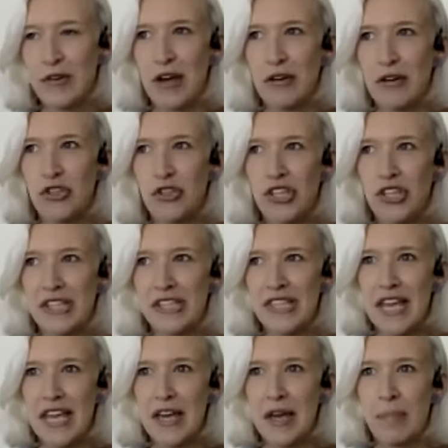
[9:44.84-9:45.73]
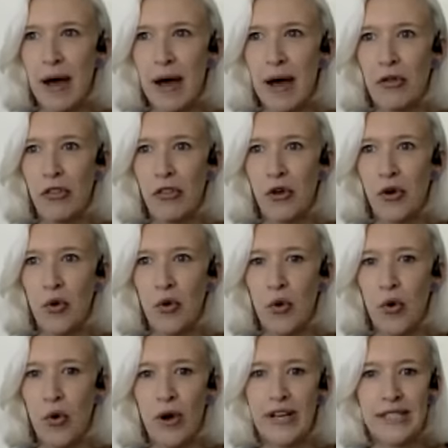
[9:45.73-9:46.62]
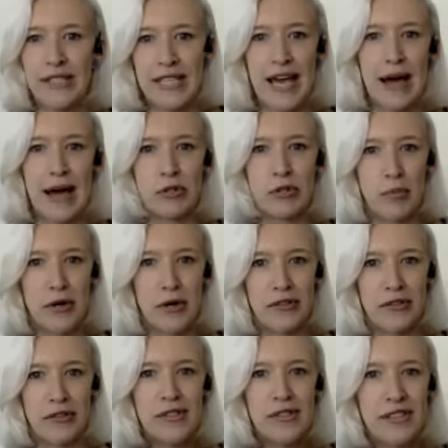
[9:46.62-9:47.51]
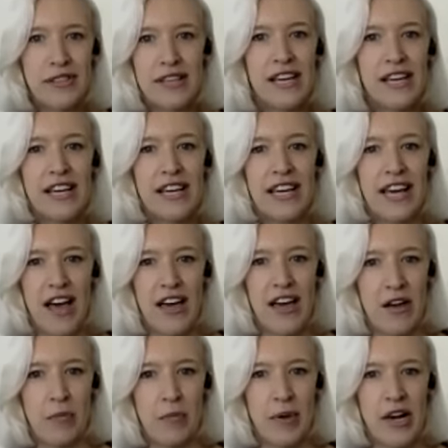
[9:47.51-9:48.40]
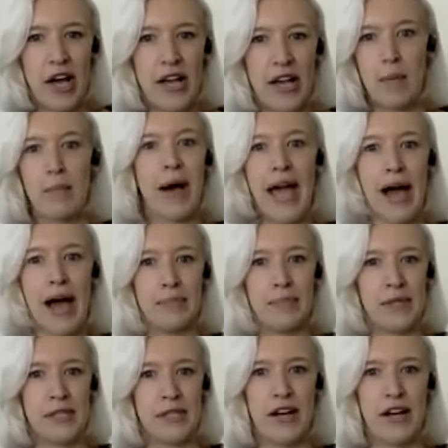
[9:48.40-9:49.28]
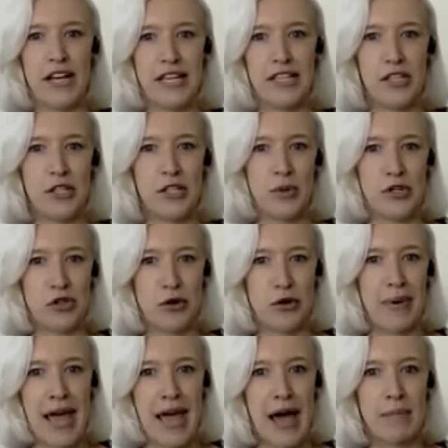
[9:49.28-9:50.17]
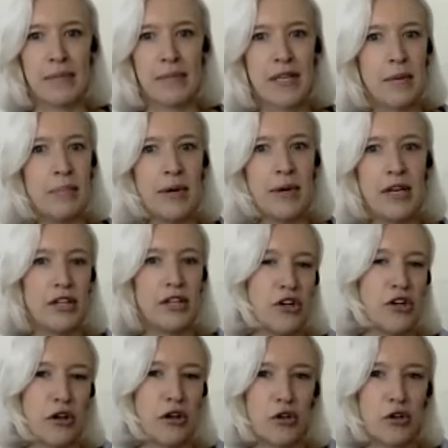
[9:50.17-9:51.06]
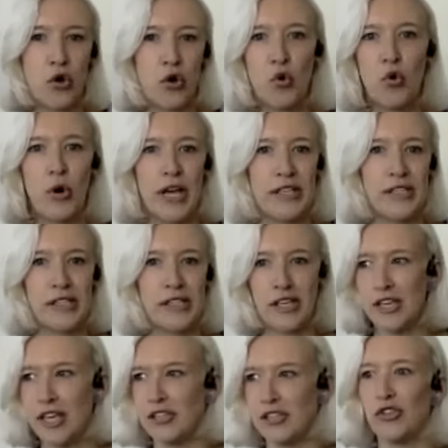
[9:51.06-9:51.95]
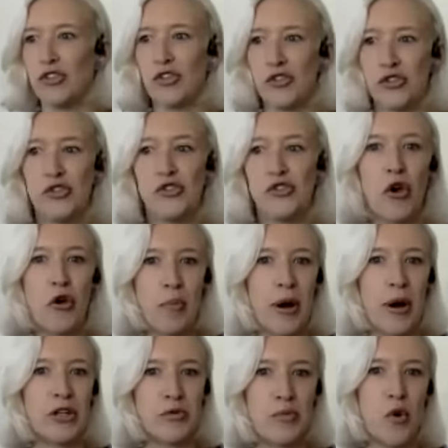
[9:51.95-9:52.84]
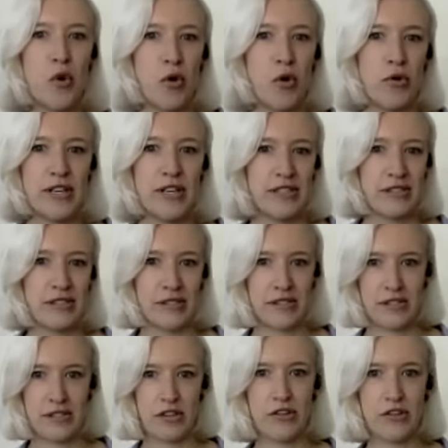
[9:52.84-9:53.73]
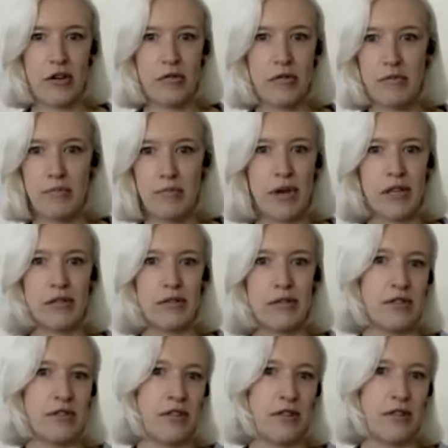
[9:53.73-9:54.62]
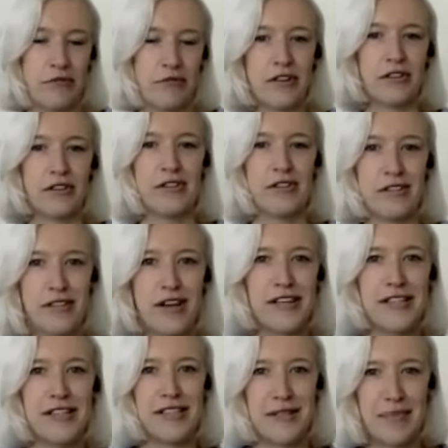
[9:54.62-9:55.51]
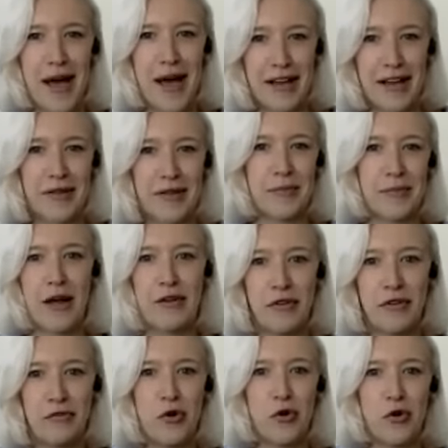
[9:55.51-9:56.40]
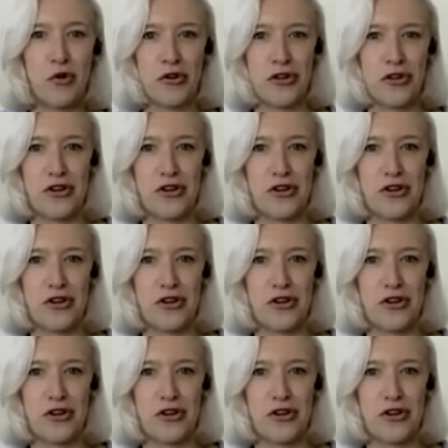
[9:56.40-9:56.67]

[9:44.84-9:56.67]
they'll just think about the core as the abdominals. And they'll be like, my abs, I need to switch on my abs. But, the core is so much more. It's, muscles at the front, sides, back, pelvic floor,